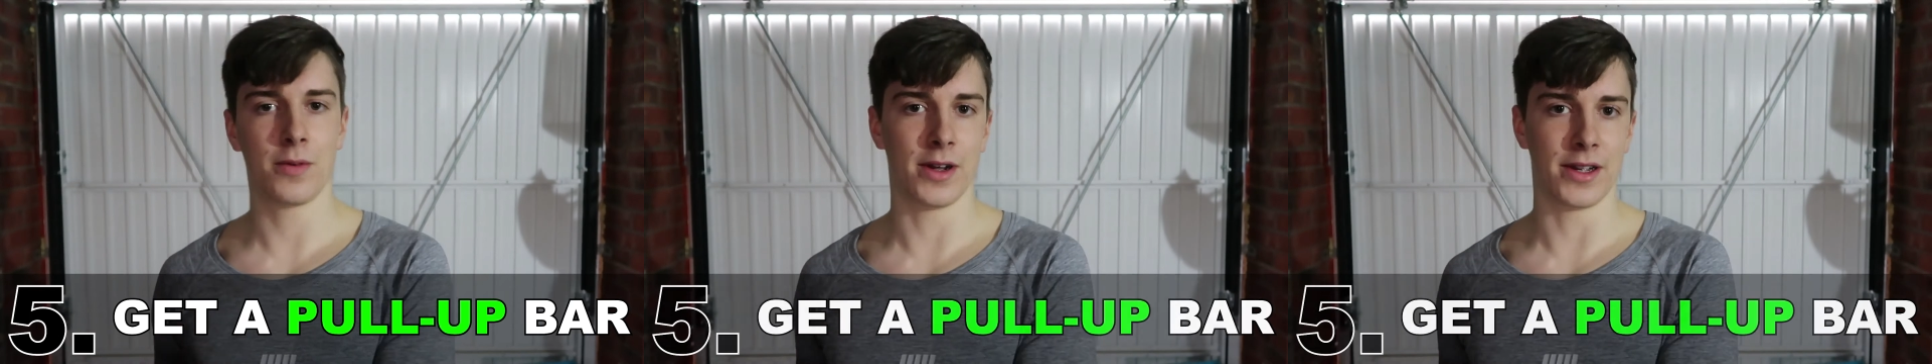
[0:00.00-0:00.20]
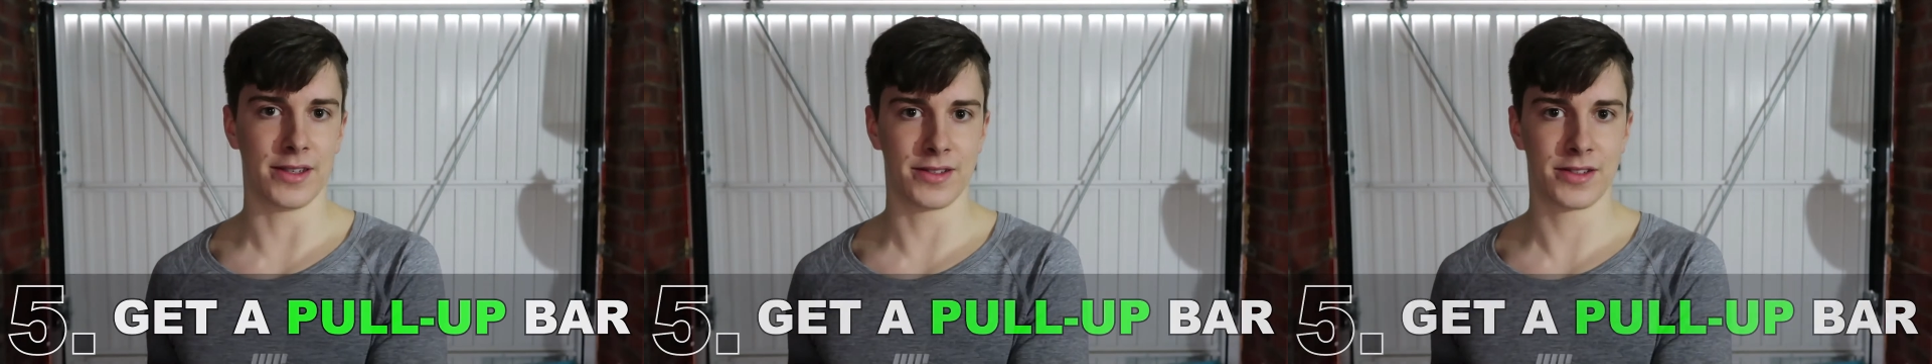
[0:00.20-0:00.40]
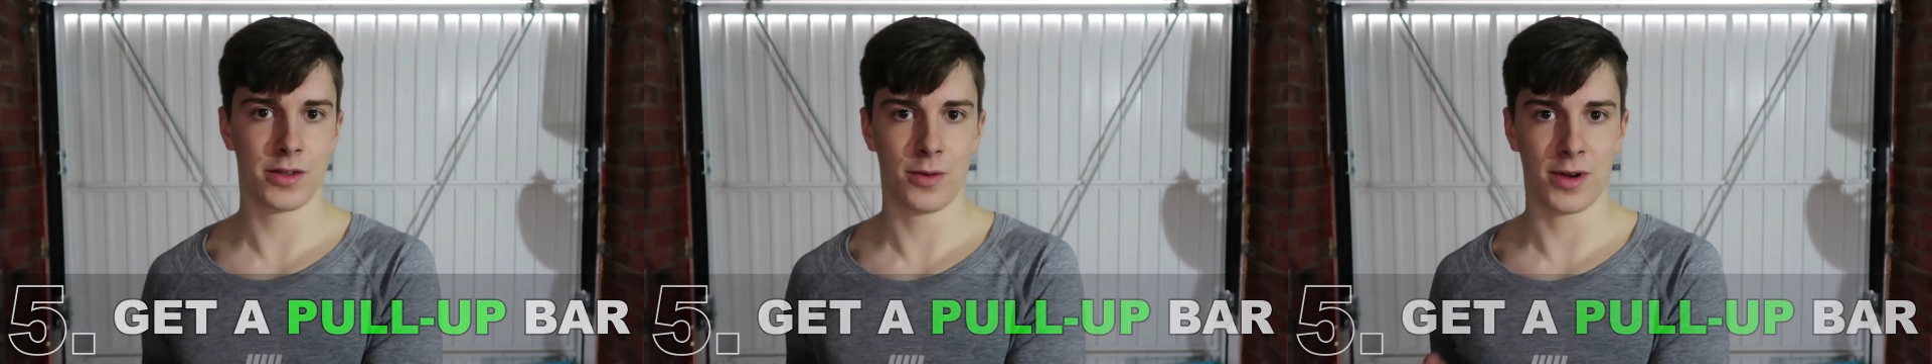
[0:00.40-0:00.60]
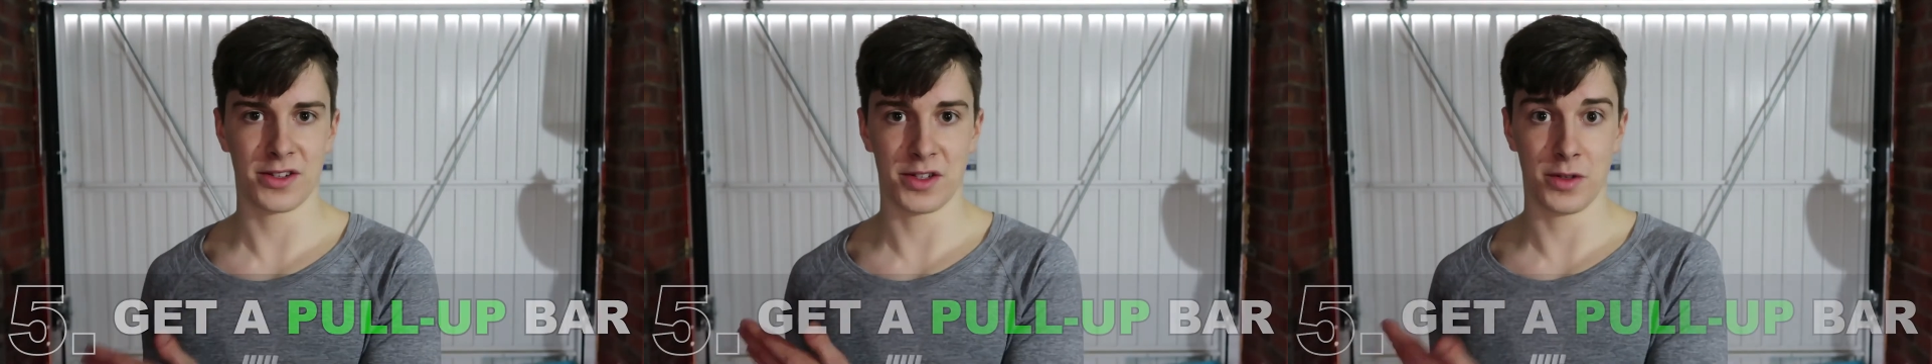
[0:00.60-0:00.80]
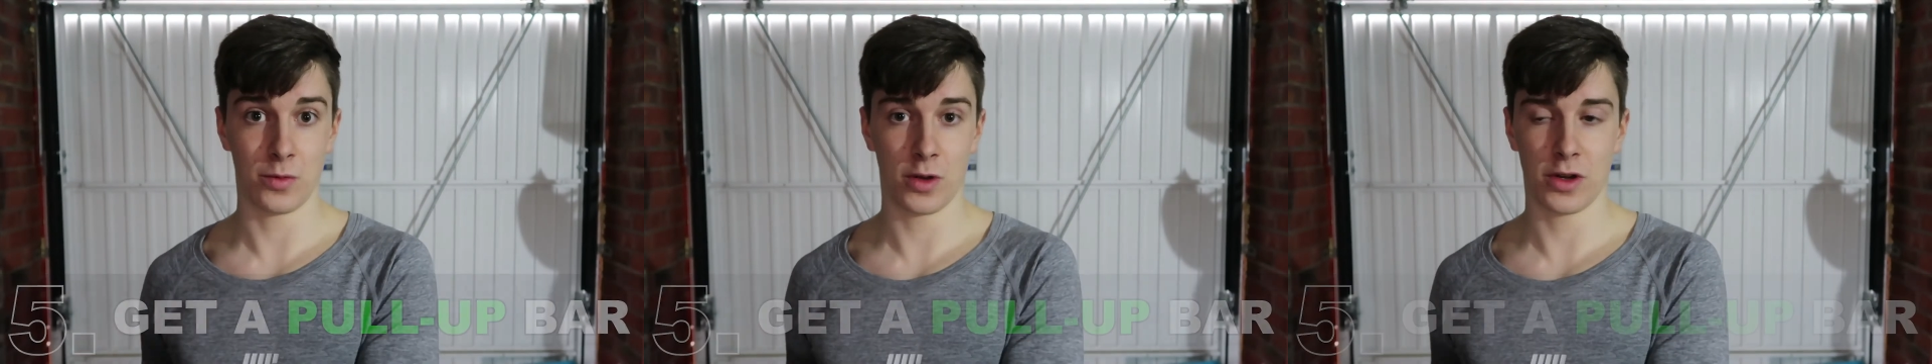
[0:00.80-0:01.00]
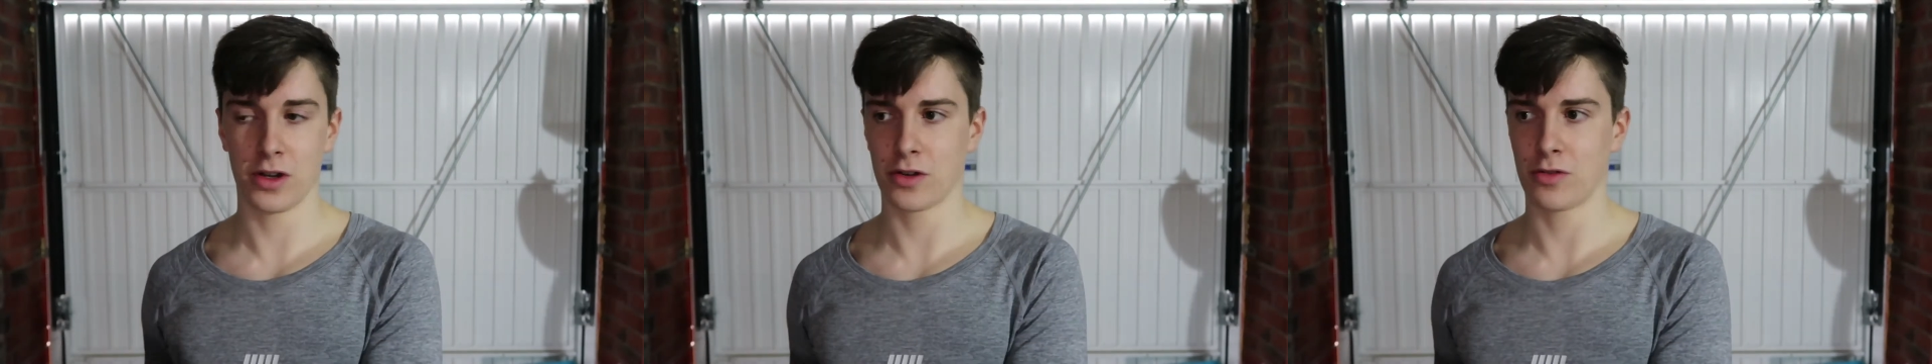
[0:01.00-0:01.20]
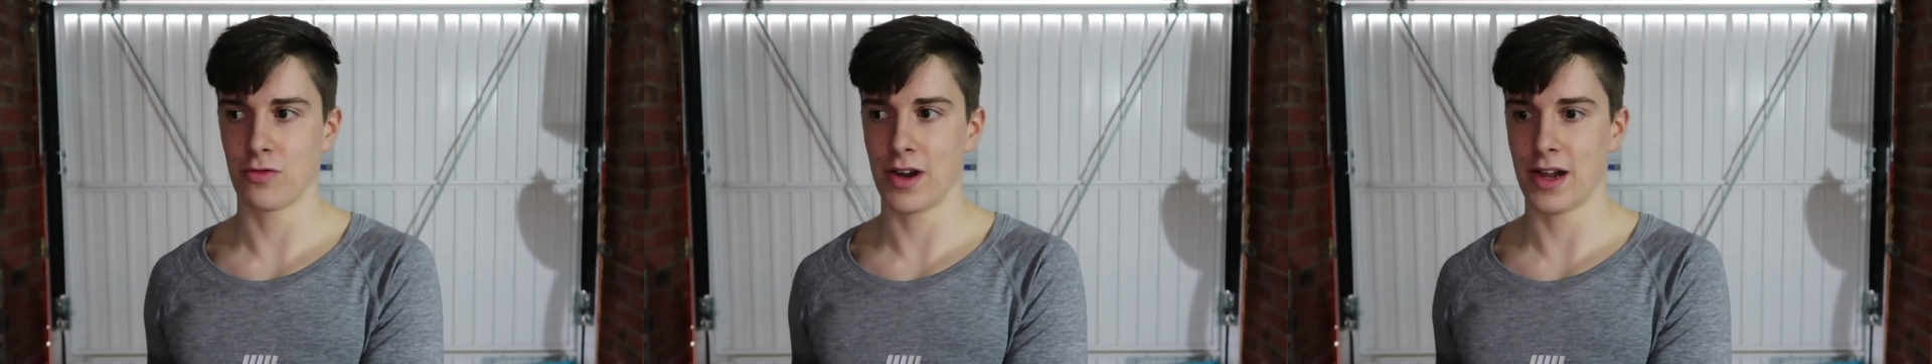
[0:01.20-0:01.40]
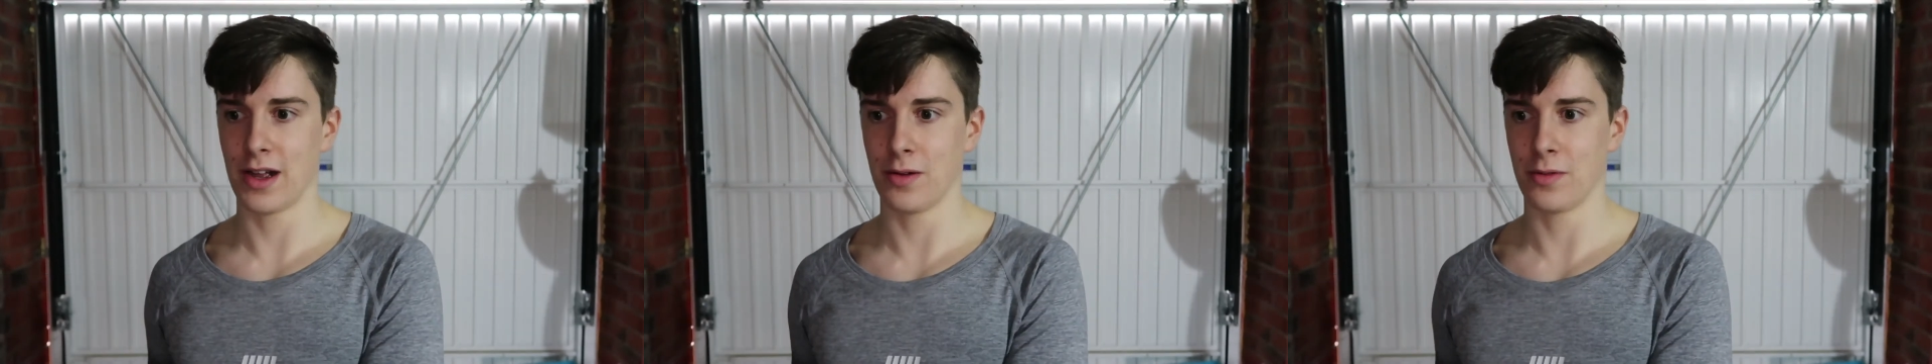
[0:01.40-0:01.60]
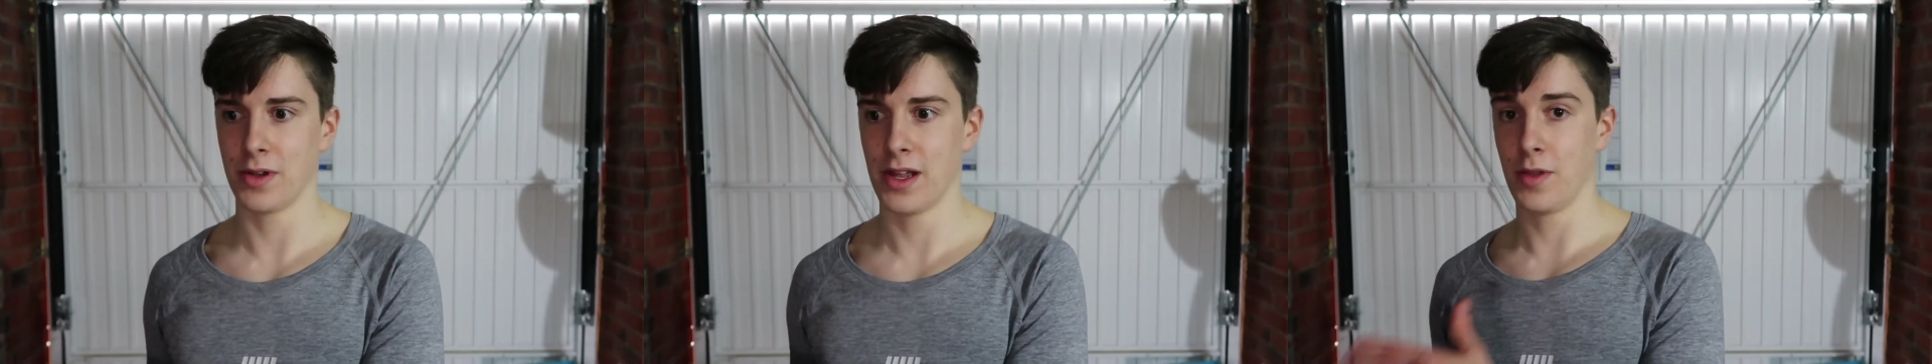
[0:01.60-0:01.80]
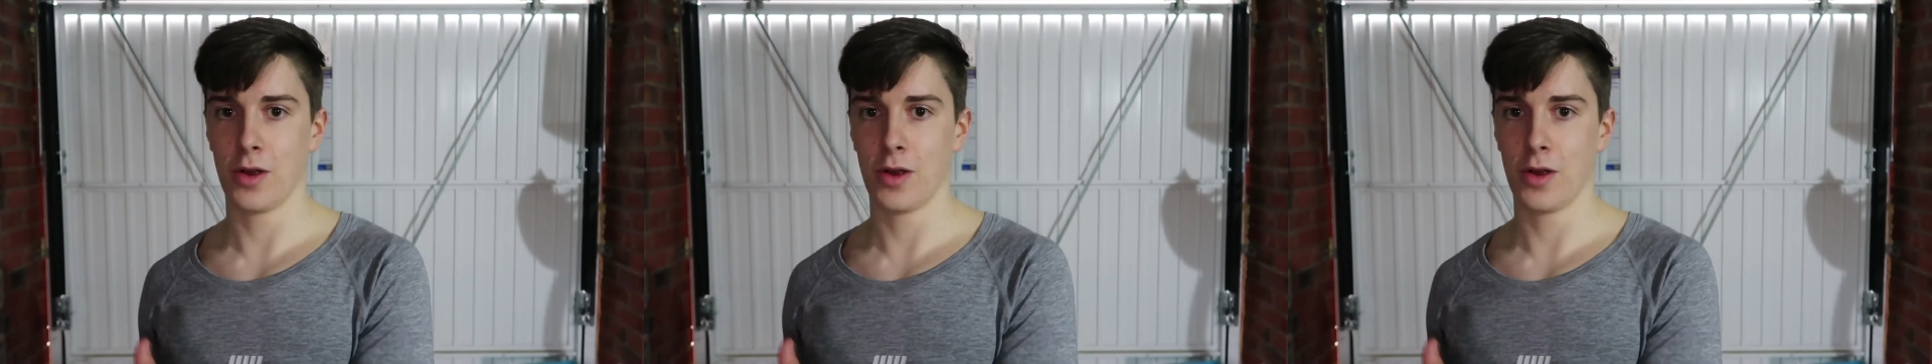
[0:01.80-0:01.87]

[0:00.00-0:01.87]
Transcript: ways to actually work around